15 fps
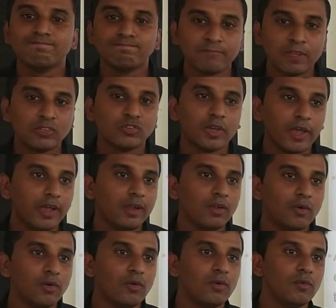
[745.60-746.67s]
a child,
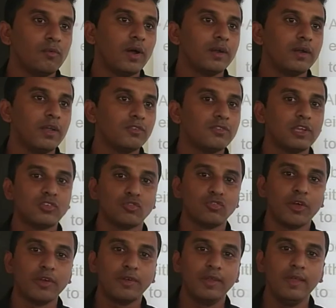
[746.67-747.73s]
what does the
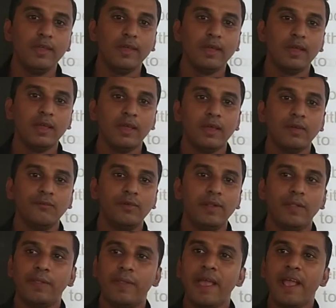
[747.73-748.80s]
society will
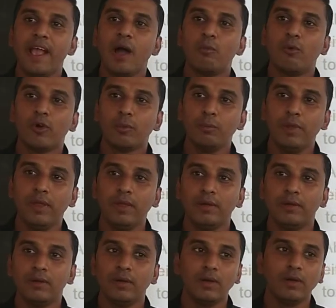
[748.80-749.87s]
think about
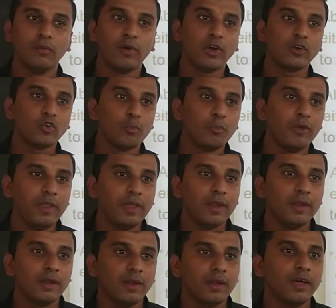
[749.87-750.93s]
me? What
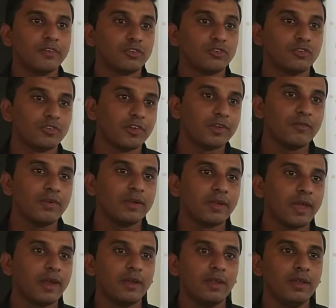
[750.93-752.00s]
opinion does the society will
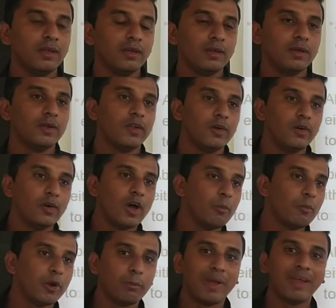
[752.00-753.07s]
carry,
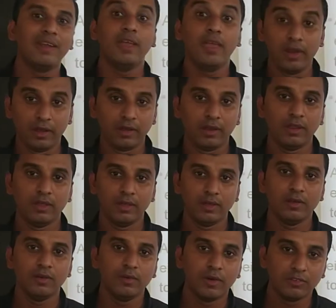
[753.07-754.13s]
about my dignity,
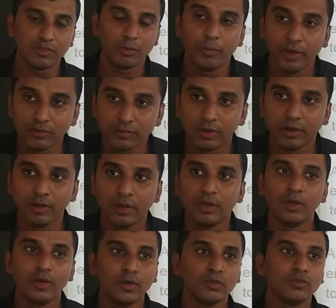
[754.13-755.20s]
as a person?
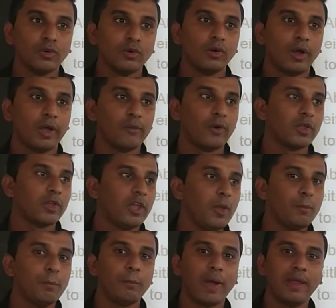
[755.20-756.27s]
So I want to
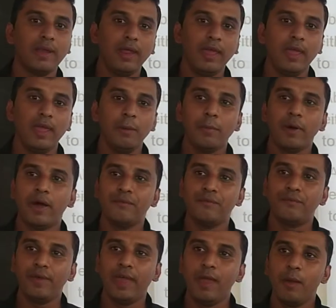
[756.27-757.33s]
keep my name and
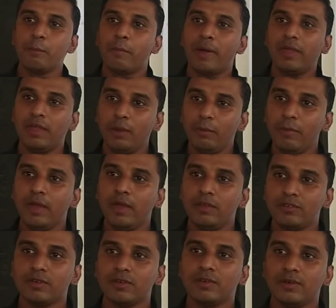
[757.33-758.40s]
fame, my
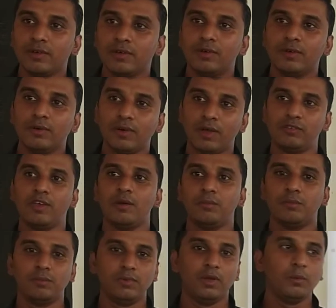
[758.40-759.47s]
image, as a
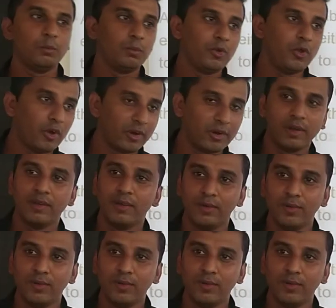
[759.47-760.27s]
pure,